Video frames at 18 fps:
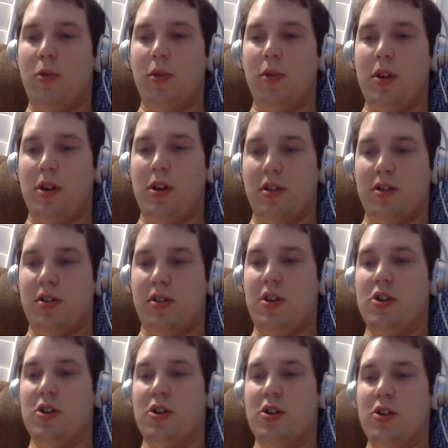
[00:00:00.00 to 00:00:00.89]

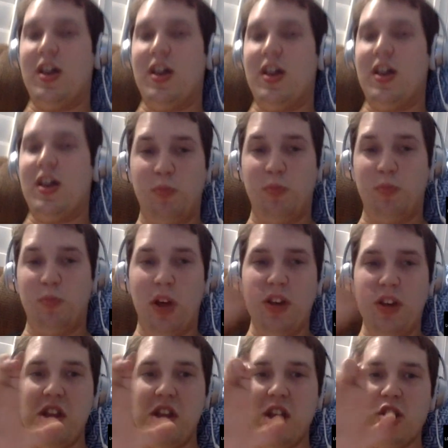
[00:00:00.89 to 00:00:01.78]
here's his
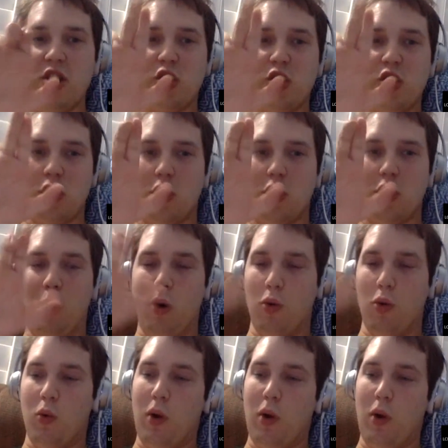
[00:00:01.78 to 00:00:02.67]
explanation,
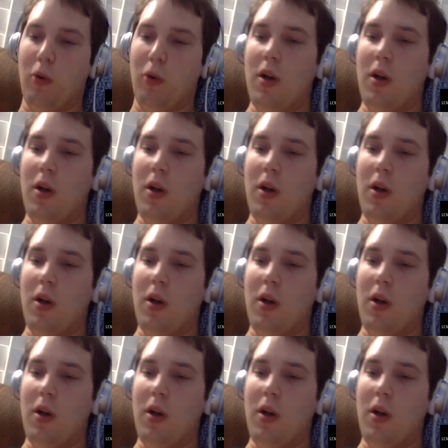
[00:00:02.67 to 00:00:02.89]
quote.